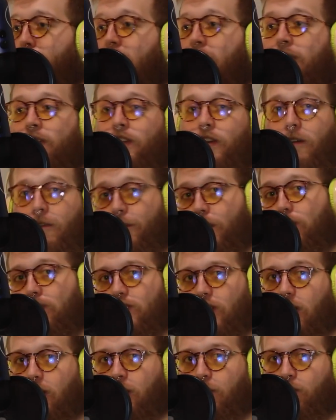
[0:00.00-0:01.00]
far in your
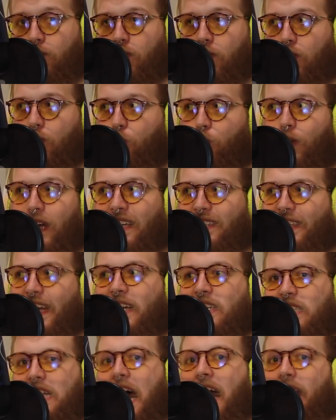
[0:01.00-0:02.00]
future creates
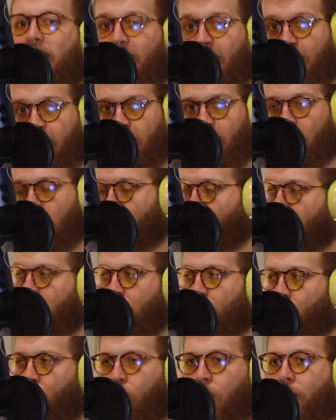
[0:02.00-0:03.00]
anxiety because you
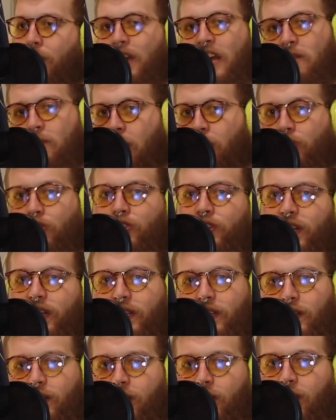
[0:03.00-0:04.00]
start worrying about
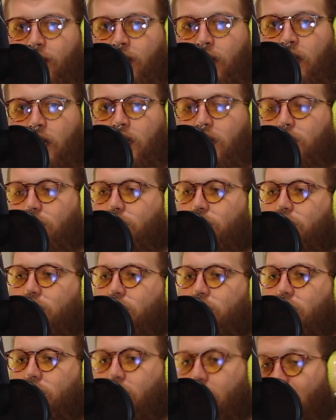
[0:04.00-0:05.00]
shit.
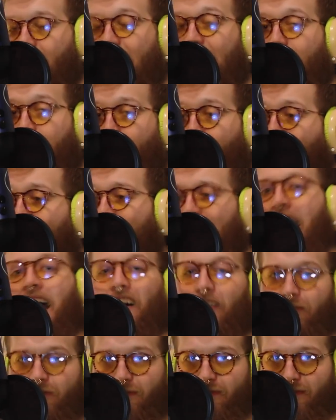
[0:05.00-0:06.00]
Live right
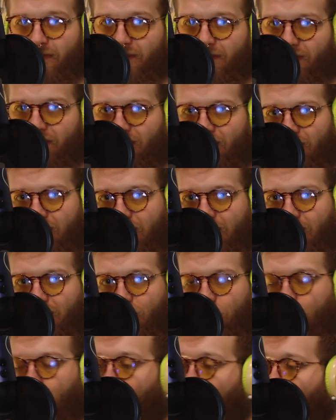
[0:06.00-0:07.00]
now
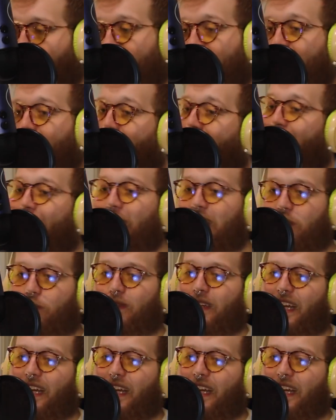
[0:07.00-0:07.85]
with the obvious